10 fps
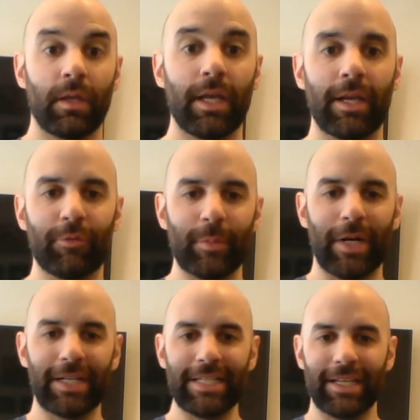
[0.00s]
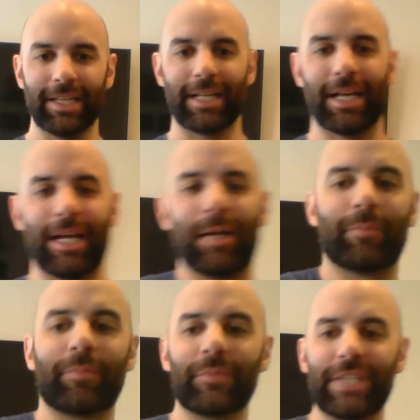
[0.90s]
Hey everybody,
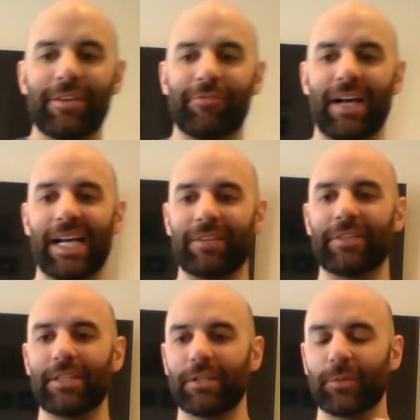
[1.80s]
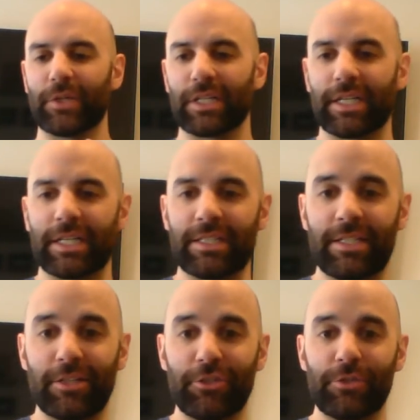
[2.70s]
day 5 here. We're going to
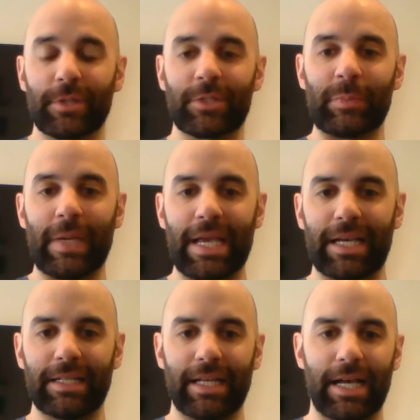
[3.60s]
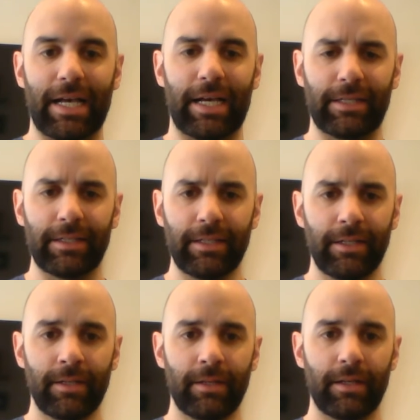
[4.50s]
continue to expand on
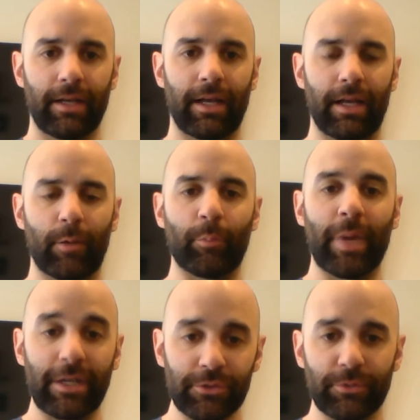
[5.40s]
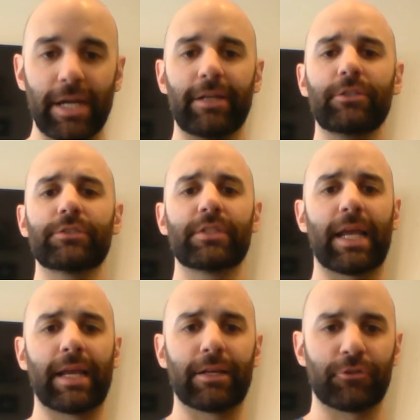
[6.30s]
PAILs and RAILs
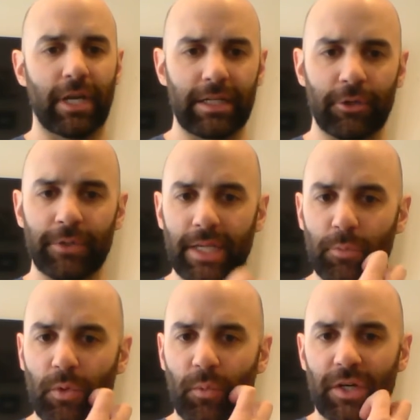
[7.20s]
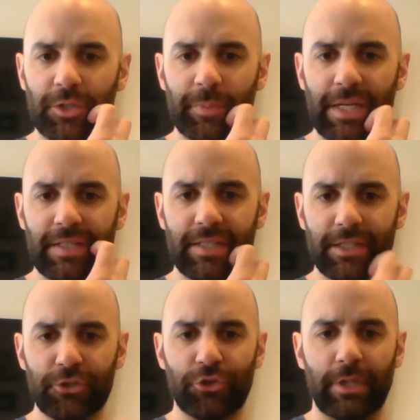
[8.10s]
and trying to create more workspace
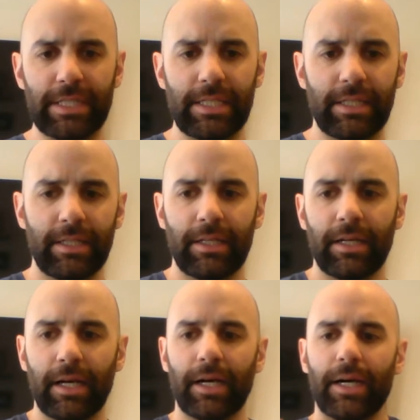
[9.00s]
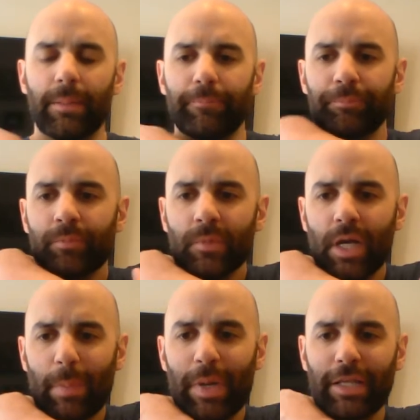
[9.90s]
in the joint.
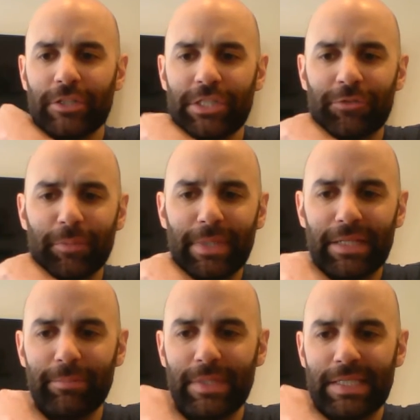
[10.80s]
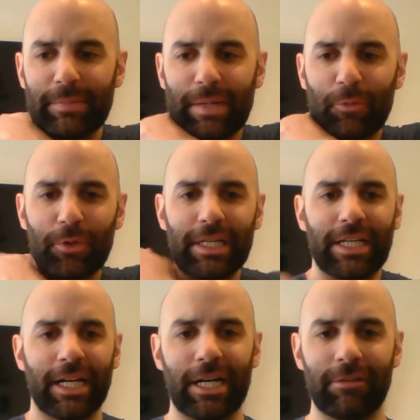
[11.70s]
Apologies for missing my morning
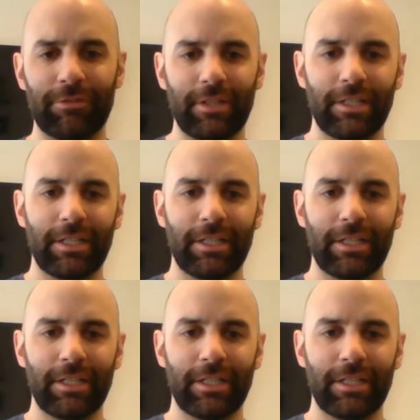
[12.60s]
cutoff.